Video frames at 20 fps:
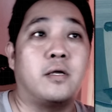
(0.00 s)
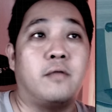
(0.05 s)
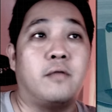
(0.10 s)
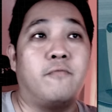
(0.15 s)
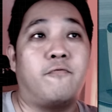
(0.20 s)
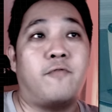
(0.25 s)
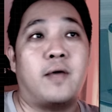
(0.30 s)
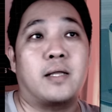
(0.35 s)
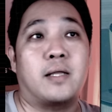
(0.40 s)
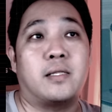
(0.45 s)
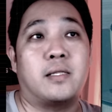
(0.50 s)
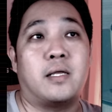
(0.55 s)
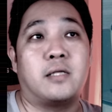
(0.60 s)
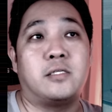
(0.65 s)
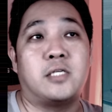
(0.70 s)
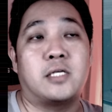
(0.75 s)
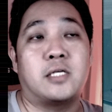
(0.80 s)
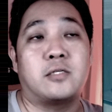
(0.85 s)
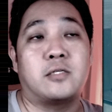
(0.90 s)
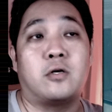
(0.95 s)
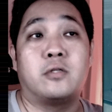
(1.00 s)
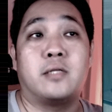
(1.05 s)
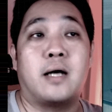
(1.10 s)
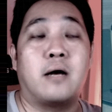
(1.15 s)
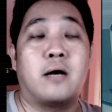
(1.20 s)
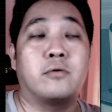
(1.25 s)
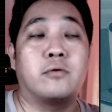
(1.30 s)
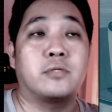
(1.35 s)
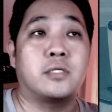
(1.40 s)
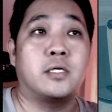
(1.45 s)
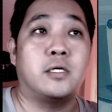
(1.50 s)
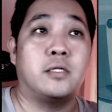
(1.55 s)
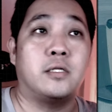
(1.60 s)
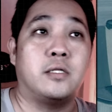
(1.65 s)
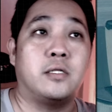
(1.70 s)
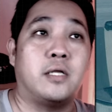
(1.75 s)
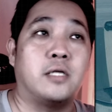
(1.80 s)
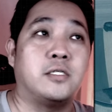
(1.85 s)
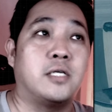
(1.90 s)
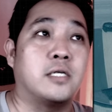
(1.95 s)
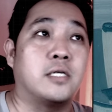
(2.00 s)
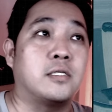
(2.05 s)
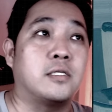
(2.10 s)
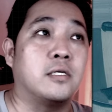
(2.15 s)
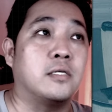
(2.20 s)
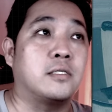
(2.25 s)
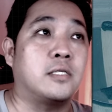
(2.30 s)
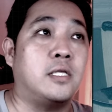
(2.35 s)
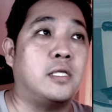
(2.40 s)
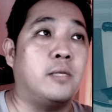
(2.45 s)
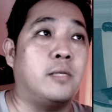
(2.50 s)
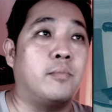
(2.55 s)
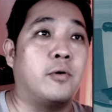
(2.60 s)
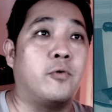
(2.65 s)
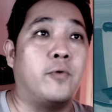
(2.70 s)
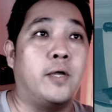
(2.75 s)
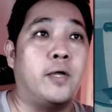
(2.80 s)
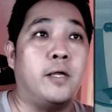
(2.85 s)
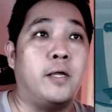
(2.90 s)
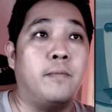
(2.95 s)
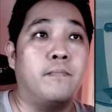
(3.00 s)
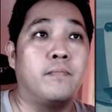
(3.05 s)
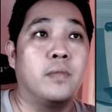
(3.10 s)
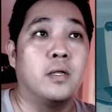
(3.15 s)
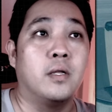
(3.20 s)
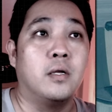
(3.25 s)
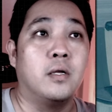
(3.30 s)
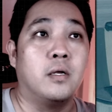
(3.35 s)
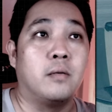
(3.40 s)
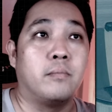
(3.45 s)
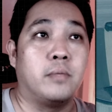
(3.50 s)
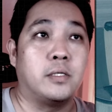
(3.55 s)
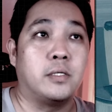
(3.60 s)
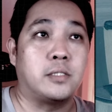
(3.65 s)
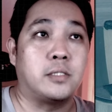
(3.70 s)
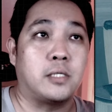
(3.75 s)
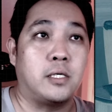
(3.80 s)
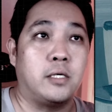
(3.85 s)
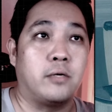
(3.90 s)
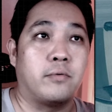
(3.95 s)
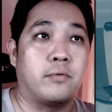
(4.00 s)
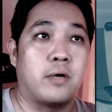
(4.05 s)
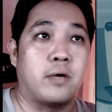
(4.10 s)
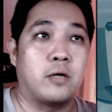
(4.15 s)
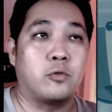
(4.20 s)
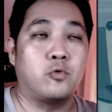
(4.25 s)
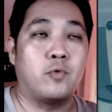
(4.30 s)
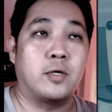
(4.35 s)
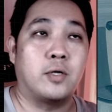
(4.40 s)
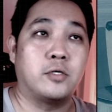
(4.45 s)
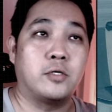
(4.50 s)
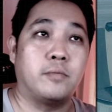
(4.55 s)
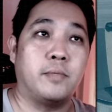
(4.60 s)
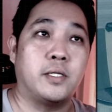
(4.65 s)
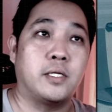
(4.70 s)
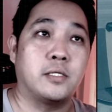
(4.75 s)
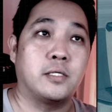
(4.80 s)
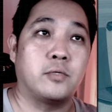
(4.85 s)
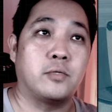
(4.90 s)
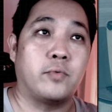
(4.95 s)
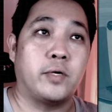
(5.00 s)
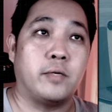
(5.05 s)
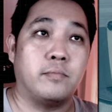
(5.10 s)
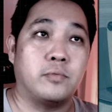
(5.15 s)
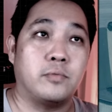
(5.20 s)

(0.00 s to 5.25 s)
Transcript: In fact, they're just on the outskirts. They're just a skip away, basically around 200 meters away.